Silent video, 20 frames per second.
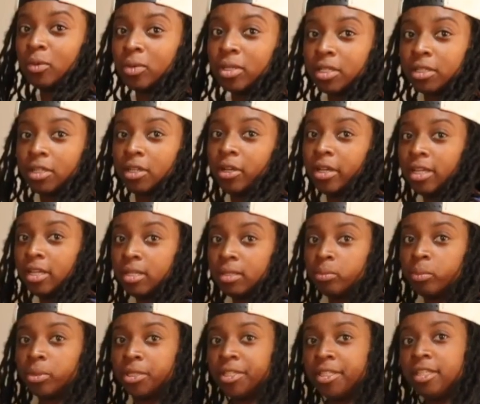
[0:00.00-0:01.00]
wanna go ahead
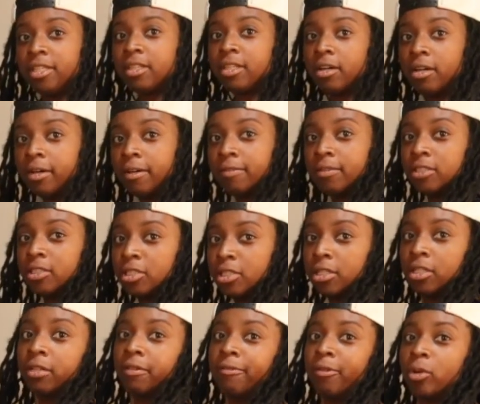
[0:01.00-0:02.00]
and preheat the oven
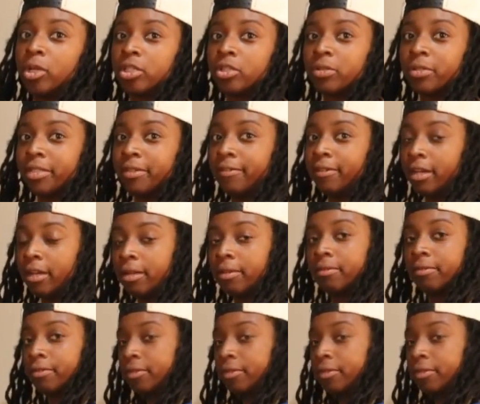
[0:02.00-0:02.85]
to four twenty-five.